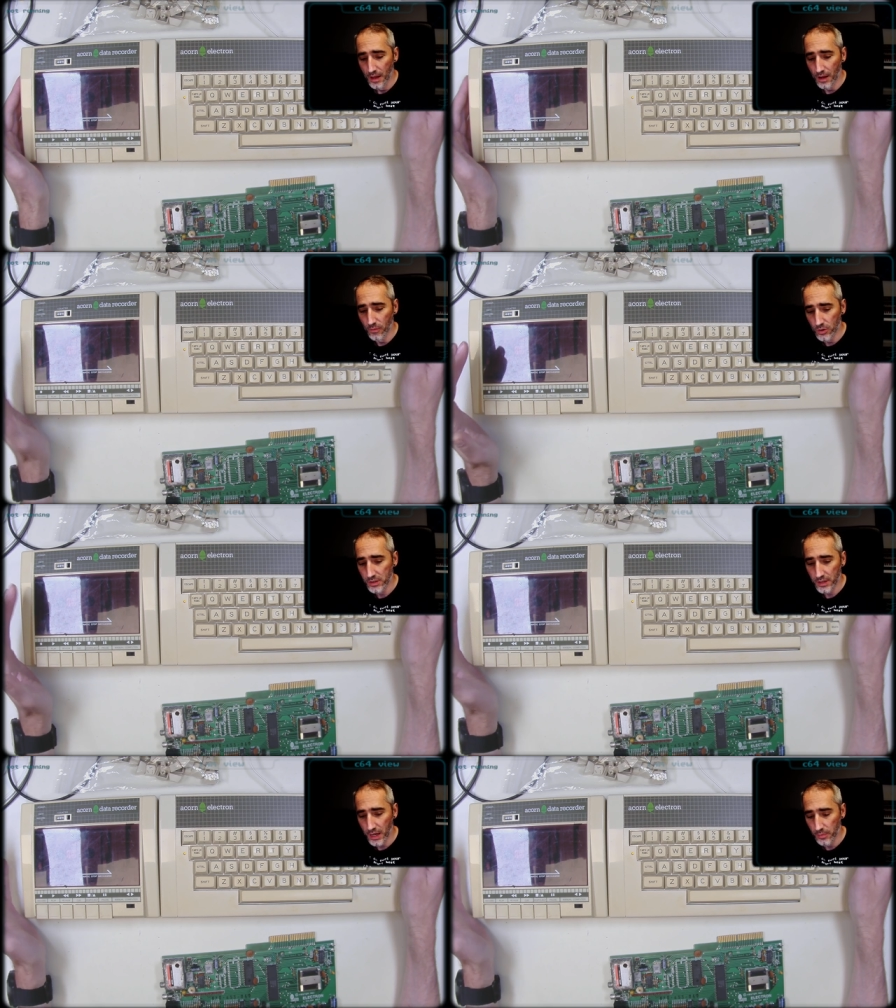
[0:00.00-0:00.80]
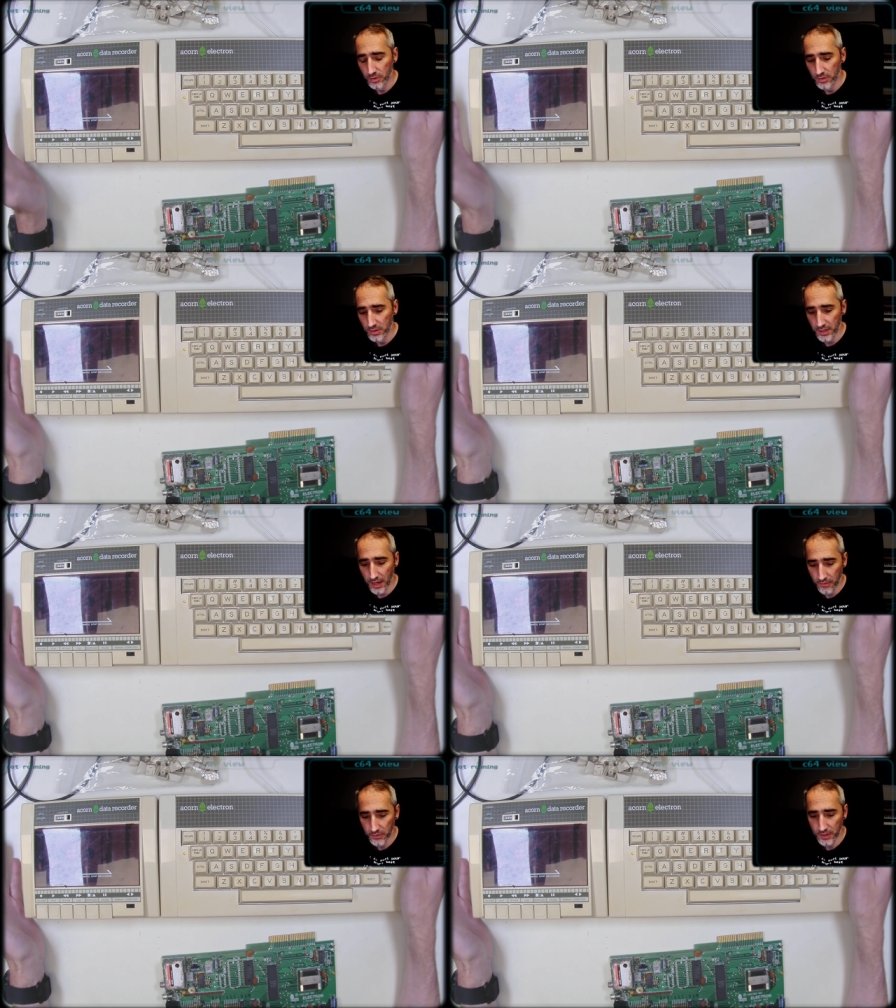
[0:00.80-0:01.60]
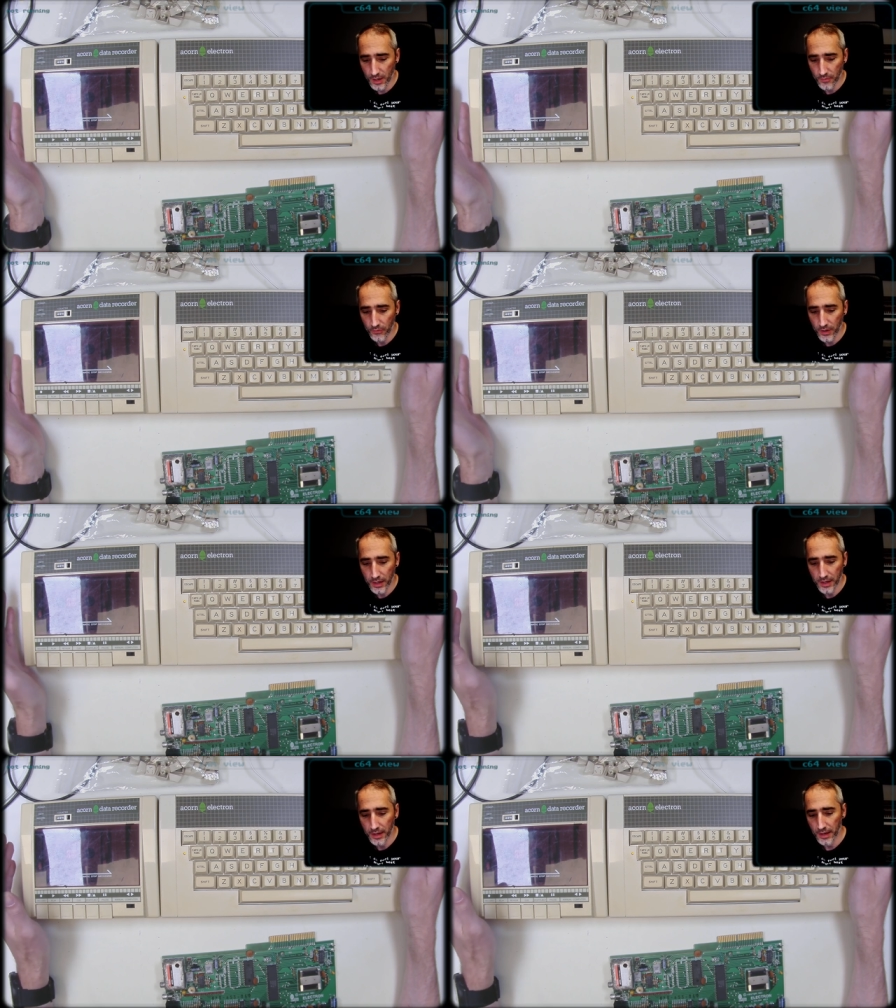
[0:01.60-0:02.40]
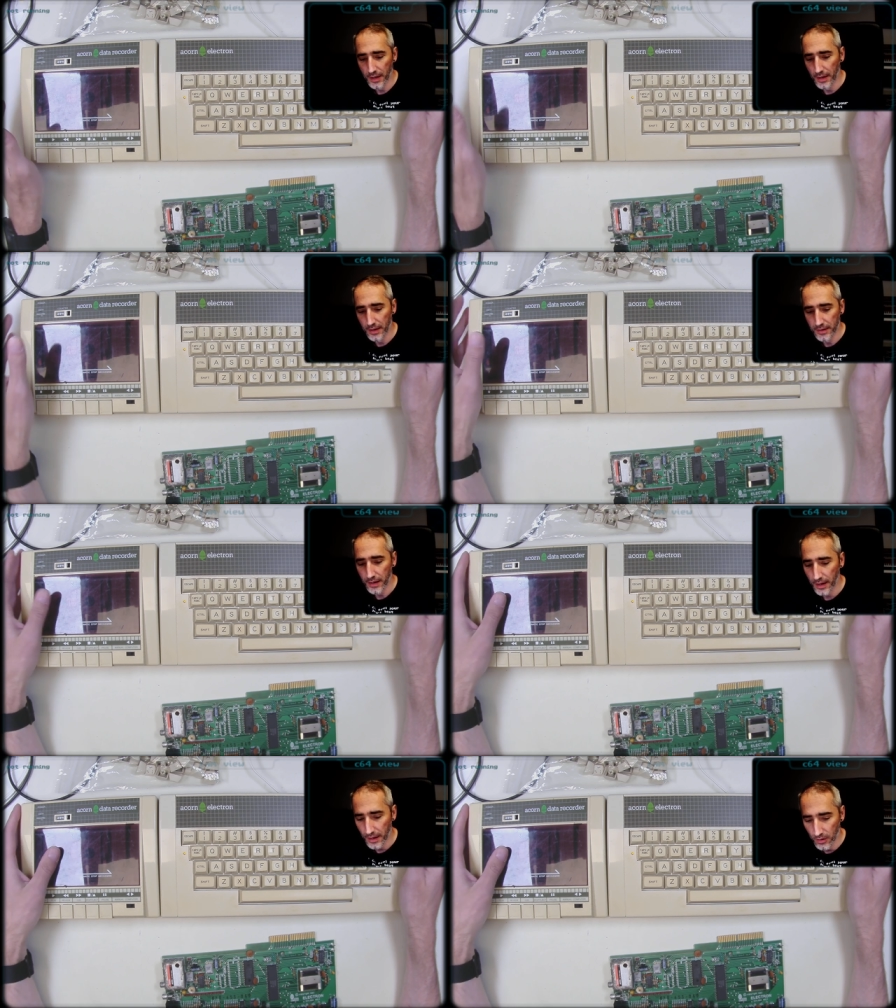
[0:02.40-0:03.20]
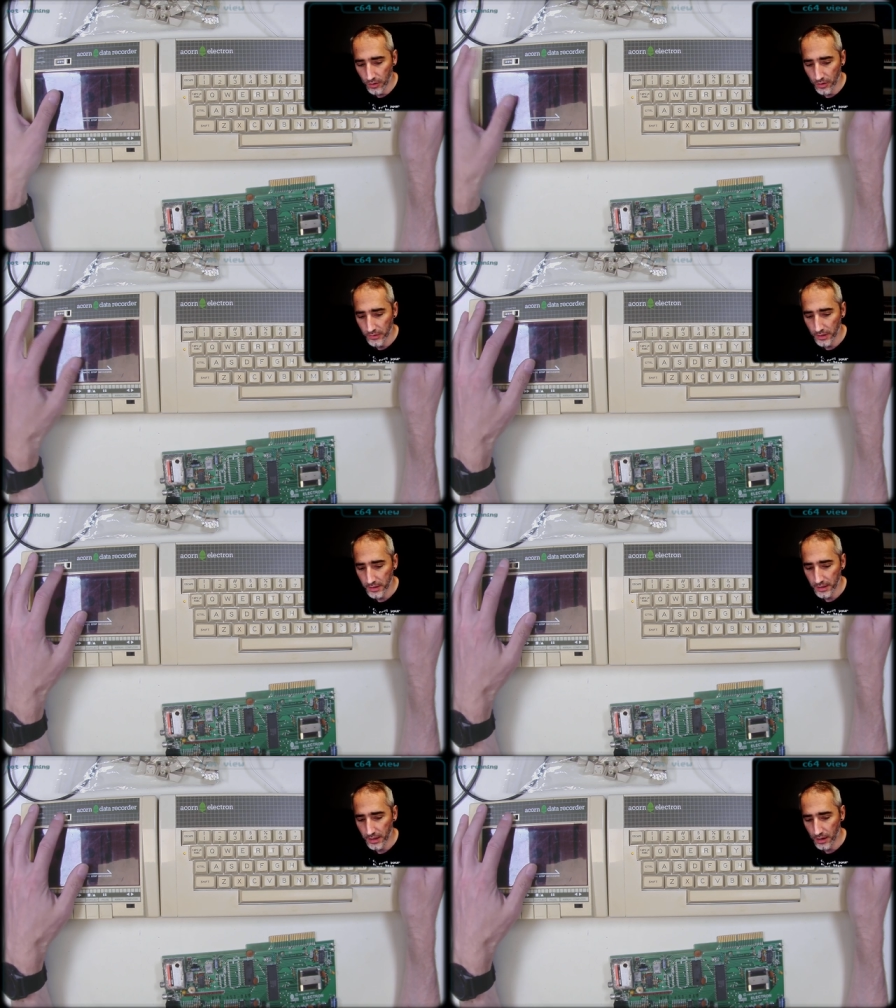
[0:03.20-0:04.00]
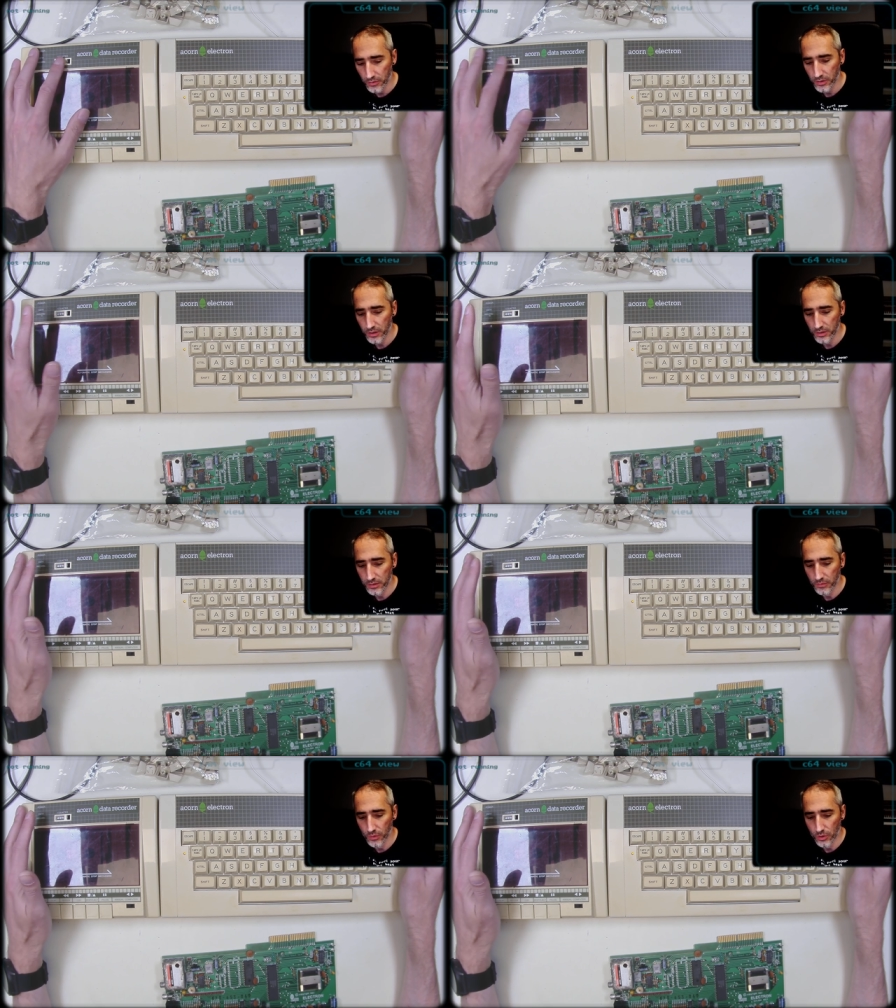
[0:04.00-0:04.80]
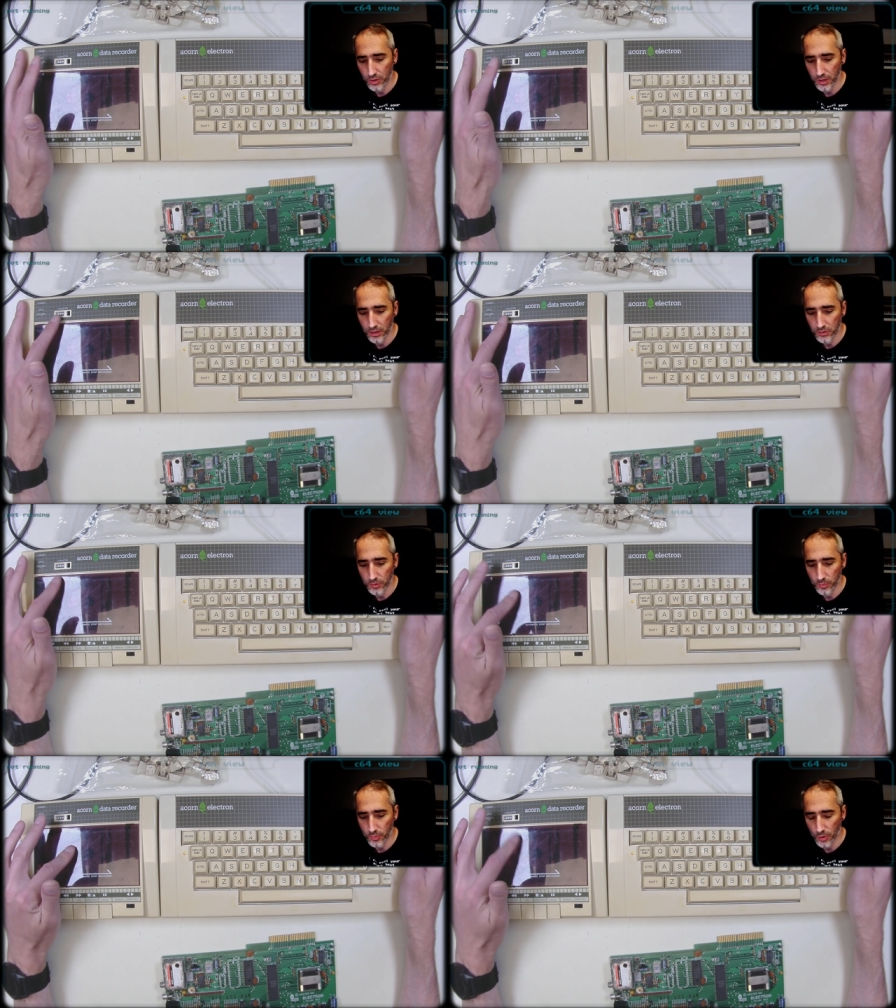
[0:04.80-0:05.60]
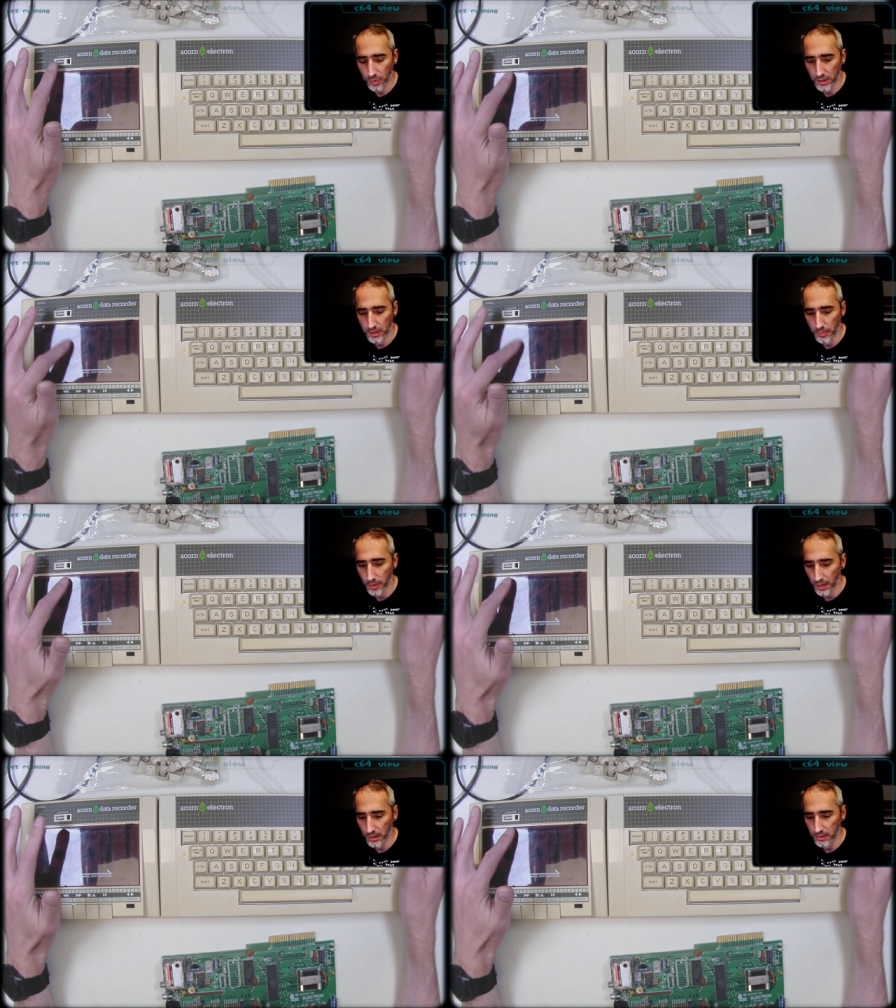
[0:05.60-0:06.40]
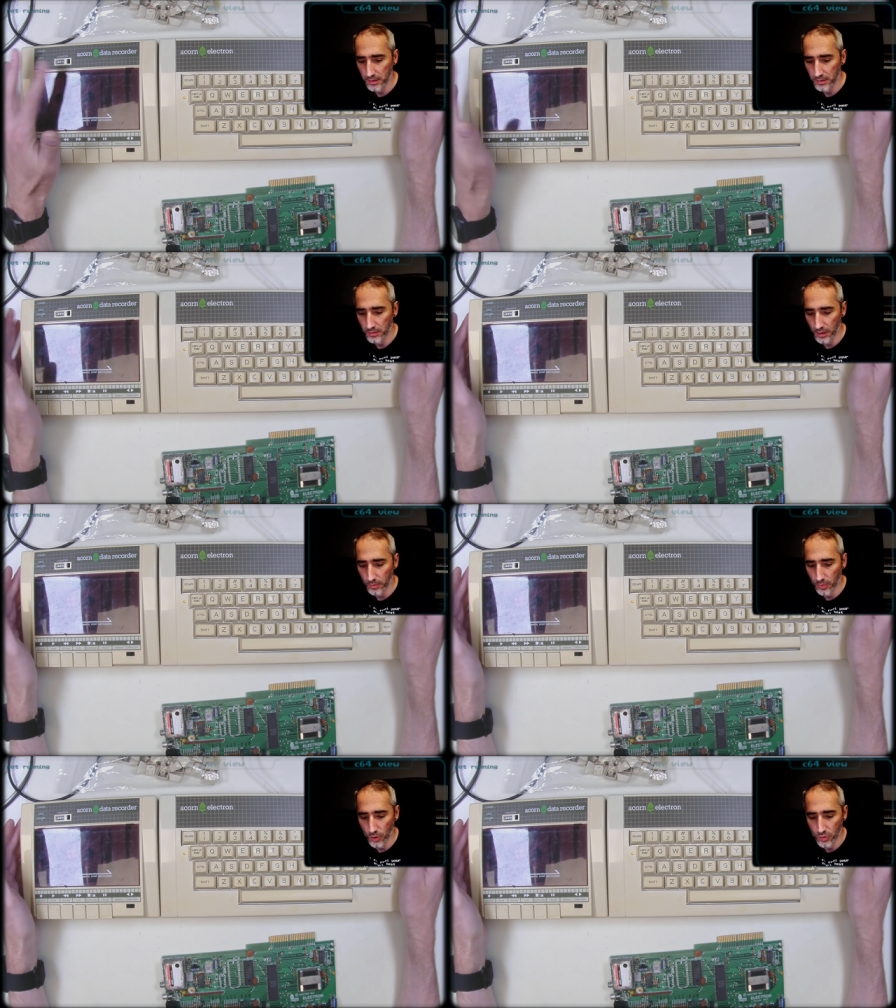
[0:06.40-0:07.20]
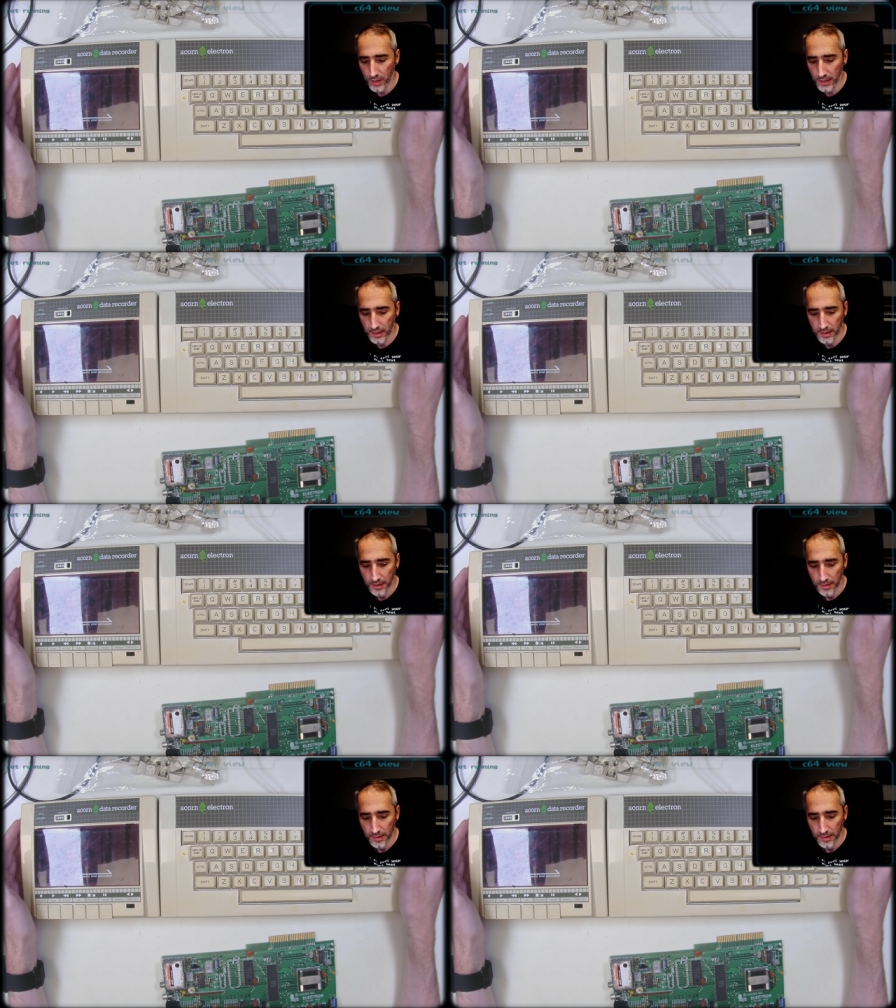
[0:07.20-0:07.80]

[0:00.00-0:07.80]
I wasn't able to save something and I learned that the counter isn't working, so probably the belt is uh, broken